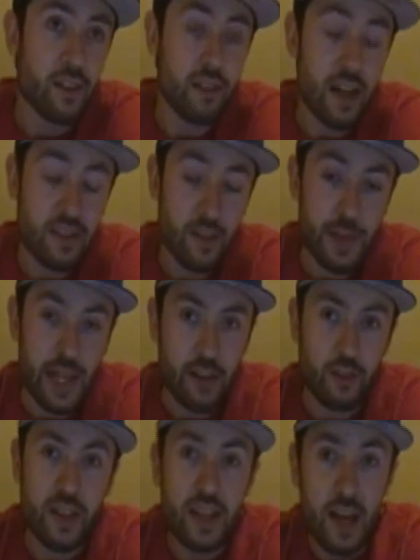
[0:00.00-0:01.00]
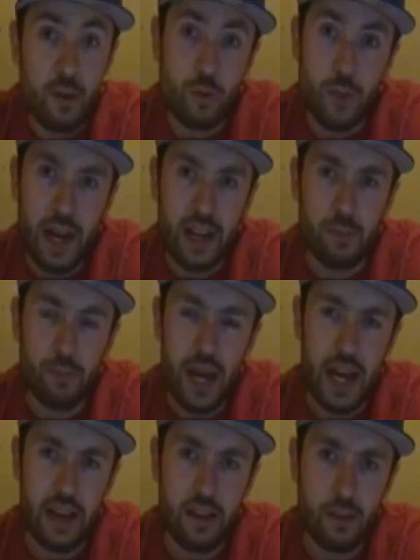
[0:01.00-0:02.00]
the last time he actually did that was back in
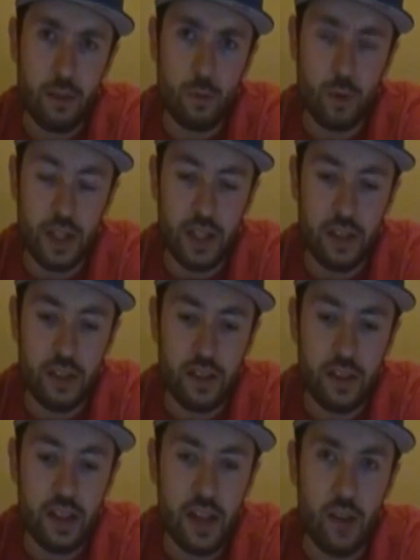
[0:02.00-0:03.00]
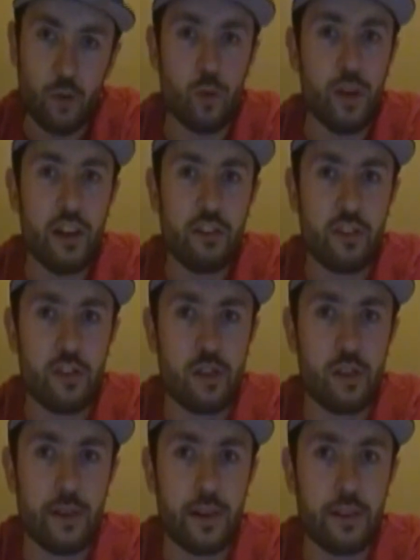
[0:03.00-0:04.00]
May, when he did the observation
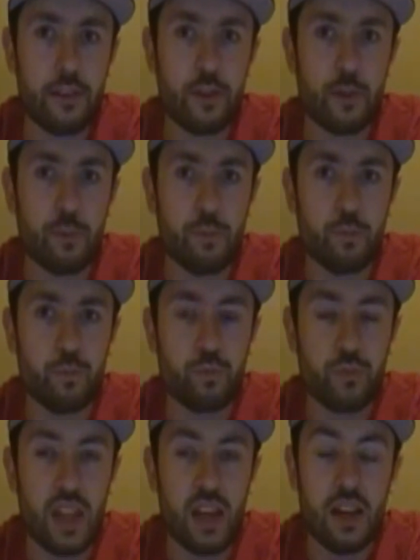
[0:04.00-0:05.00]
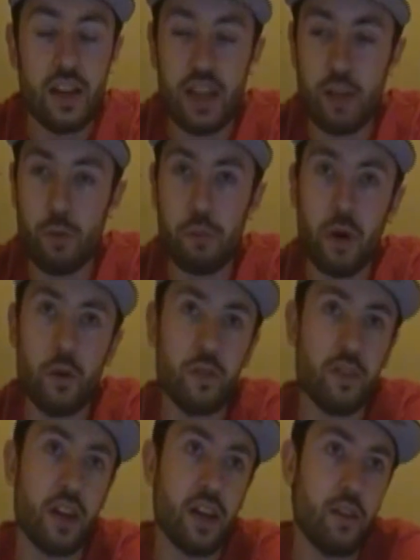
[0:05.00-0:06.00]
series. He would
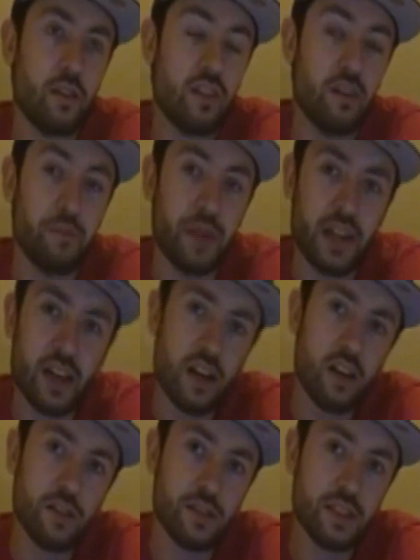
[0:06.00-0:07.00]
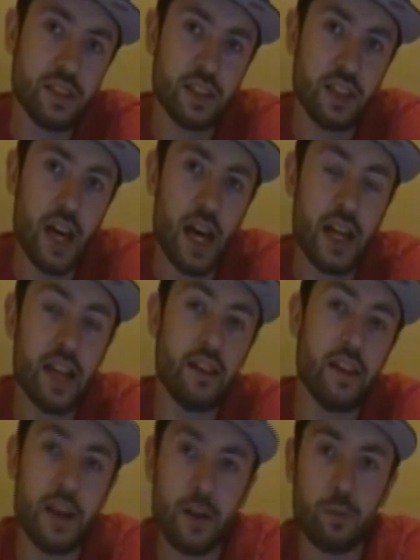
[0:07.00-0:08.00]
post, like, something else, and
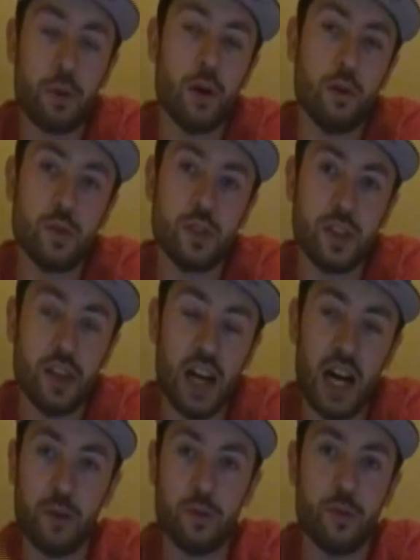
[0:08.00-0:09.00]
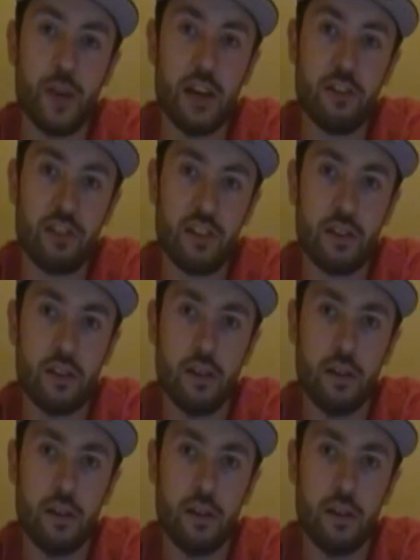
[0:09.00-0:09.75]
then later post observation.